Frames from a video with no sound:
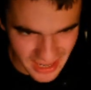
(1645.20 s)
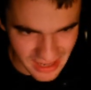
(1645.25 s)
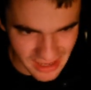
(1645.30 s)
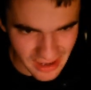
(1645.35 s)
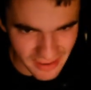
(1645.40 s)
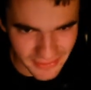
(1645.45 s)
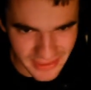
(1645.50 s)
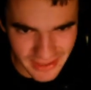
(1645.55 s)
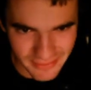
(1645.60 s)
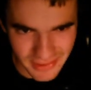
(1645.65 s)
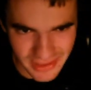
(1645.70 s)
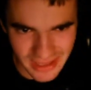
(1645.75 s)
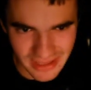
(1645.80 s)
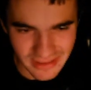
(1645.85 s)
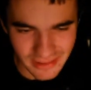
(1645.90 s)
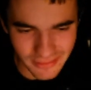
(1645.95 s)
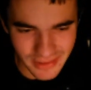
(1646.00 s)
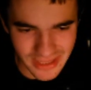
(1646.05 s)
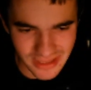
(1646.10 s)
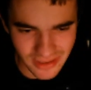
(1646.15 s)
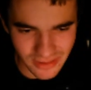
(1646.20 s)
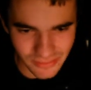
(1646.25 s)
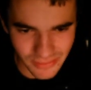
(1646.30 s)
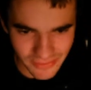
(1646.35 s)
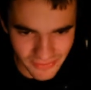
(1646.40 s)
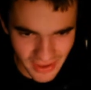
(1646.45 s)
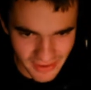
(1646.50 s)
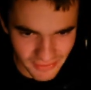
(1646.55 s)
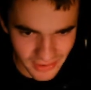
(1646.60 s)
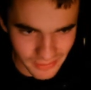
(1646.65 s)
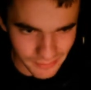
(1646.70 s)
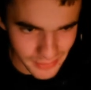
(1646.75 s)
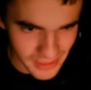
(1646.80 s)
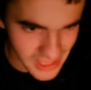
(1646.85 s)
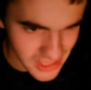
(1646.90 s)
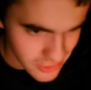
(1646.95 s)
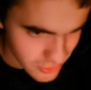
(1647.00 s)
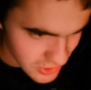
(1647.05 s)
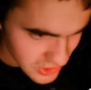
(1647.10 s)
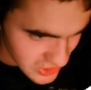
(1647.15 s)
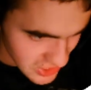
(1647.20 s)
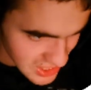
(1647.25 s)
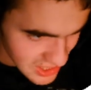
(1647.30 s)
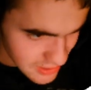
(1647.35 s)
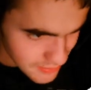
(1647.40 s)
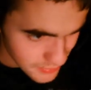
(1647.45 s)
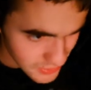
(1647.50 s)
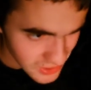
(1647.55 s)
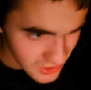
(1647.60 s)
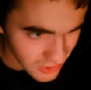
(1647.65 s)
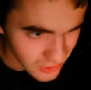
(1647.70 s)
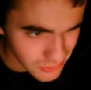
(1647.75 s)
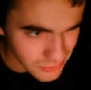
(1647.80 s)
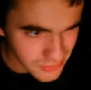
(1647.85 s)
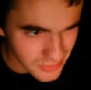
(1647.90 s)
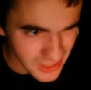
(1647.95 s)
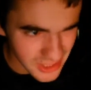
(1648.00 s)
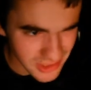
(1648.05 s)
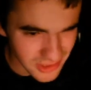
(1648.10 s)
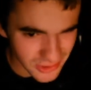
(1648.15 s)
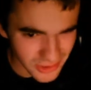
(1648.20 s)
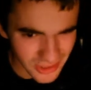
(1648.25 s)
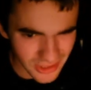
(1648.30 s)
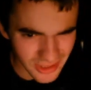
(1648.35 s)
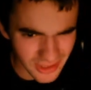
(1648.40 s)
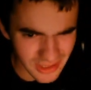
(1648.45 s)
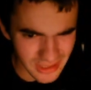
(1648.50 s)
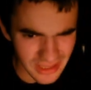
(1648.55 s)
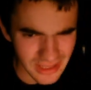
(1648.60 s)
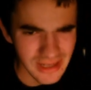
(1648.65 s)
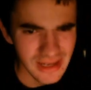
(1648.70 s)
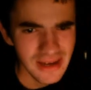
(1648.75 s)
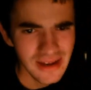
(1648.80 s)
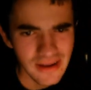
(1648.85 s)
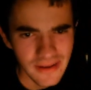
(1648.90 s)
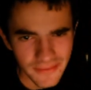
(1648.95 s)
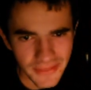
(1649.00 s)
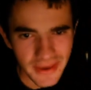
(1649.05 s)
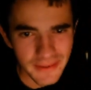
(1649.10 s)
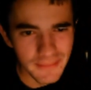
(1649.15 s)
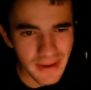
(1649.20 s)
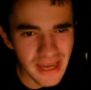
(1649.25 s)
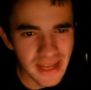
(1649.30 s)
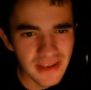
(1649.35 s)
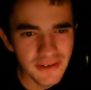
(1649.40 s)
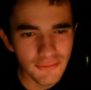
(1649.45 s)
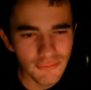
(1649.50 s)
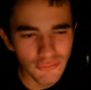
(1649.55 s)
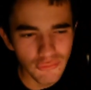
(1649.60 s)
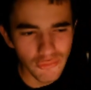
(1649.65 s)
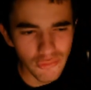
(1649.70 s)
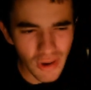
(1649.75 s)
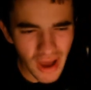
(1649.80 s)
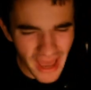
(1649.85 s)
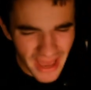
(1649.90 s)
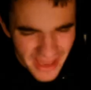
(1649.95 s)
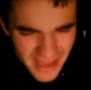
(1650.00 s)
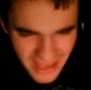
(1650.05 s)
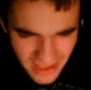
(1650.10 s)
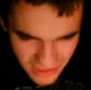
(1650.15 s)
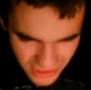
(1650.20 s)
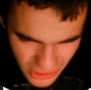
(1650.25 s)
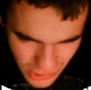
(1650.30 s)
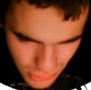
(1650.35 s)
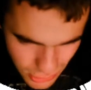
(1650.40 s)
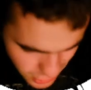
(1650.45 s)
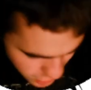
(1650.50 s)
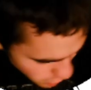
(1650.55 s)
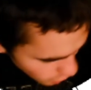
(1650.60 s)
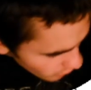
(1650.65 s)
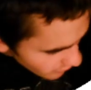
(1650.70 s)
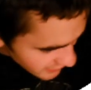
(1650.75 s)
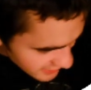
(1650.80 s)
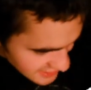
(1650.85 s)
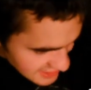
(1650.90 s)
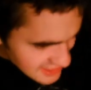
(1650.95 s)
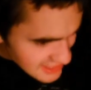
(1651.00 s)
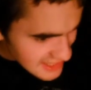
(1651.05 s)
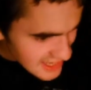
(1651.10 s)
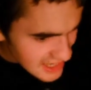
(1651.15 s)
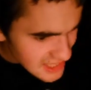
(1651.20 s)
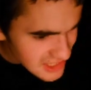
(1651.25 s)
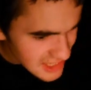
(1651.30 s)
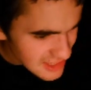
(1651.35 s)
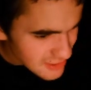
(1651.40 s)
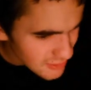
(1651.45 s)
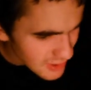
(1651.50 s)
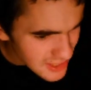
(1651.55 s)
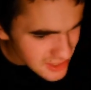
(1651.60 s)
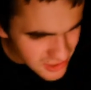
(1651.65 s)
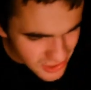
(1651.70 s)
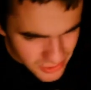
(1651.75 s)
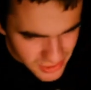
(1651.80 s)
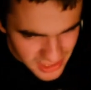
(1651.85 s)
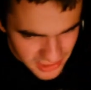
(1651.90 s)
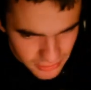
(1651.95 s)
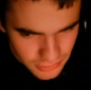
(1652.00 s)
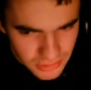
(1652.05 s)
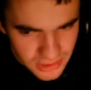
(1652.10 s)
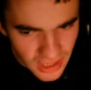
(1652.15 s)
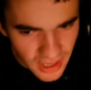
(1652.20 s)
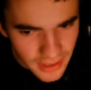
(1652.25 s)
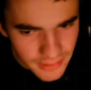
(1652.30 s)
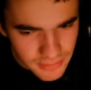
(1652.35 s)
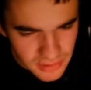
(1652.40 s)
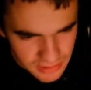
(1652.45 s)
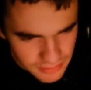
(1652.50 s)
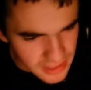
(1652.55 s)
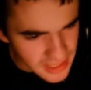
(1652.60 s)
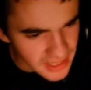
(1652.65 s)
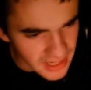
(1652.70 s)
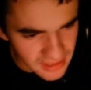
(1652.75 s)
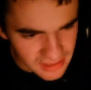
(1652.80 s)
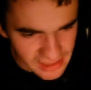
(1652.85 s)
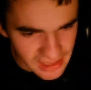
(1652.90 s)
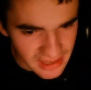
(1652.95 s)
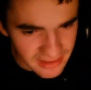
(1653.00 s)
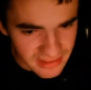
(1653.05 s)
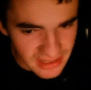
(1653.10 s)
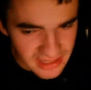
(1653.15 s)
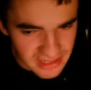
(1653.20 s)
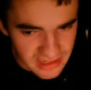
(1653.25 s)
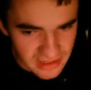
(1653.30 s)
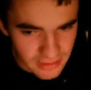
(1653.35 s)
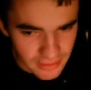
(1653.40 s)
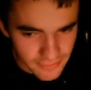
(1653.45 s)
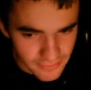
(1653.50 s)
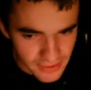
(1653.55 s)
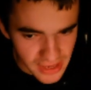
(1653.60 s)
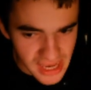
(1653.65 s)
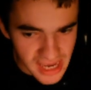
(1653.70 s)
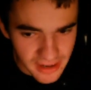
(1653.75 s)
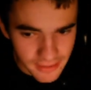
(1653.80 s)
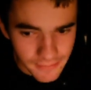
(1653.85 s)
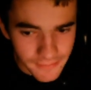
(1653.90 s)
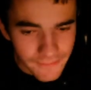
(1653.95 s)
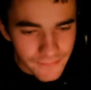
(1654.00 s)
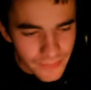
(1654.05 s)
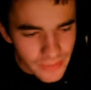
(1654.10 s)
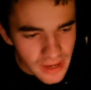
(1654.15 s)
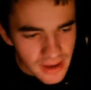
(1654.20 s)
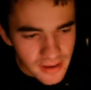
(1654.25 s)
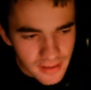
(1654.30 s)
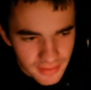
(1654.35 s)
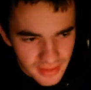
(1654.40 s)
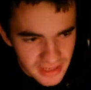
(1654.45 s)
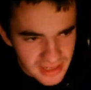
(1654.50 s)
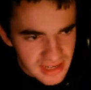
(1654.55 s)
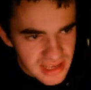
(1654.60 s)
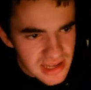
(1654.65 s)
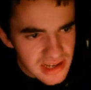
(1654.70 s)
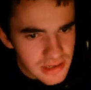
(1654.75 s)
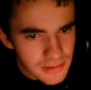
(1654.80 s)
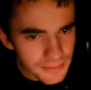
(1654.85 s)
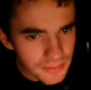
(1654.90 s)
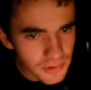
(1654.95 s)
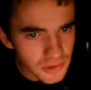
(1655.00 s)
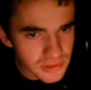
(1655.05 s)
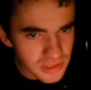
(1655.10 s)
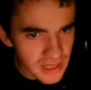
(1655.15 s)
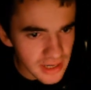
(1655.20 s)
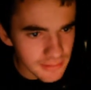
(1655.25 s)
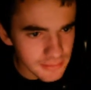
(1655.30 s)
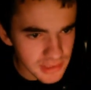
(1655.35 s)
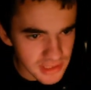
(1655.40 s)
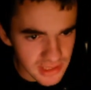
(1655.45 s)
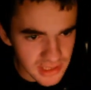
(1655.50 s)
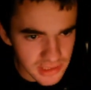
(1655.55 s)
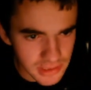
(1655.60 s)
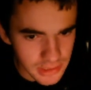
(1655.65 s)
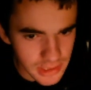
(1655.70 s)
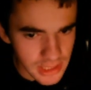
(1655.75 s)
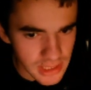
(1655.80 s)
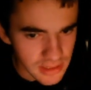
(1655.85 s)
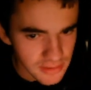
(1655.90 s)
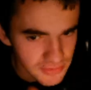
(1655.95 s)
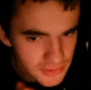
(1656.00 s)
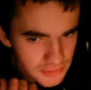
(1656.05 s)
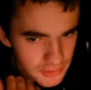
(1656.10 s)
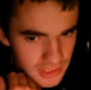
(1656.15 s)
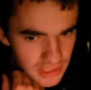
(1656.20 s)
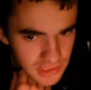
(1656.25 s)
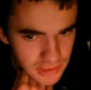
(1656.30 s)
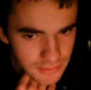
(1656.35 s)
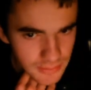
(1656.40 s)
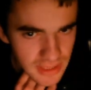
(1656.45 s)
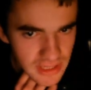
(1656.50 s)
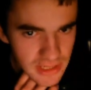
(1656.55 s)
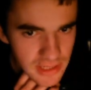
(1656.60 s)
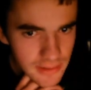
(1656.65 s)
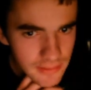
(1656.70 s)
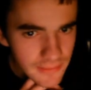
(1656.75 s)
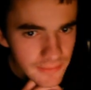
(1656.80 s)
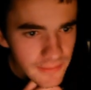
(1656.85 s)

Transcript: I loved everything that went on with Eva Beatrice here, but oh my god, they made it way too short. They dedicated way too little time to it, unlike they did in the VN. They needed more time to this scene, if you ask me.